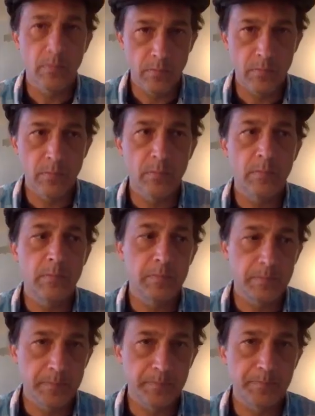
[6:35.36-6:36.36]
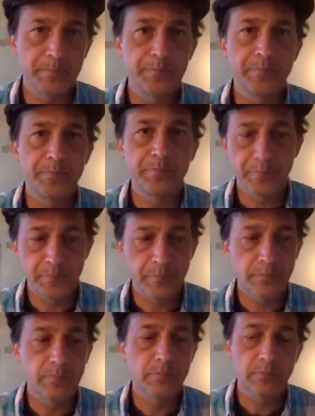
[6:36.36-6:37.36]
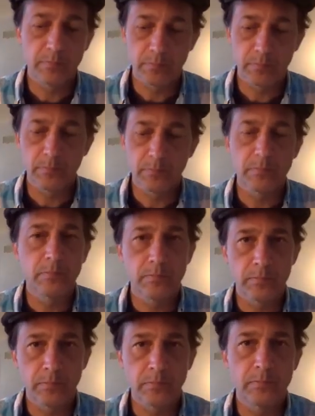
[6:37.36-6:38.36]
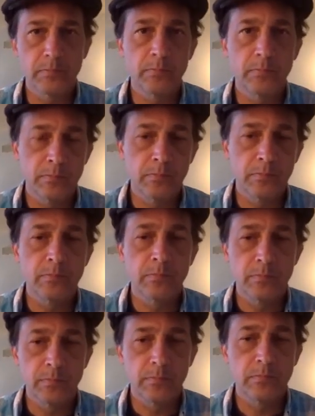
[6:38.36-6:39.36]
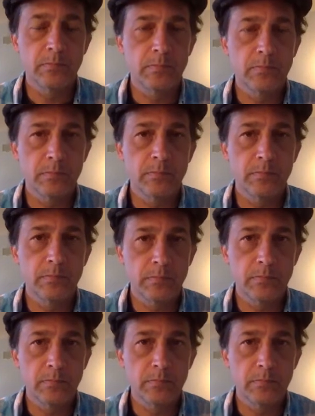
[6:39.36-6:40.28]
This person isn't speaking.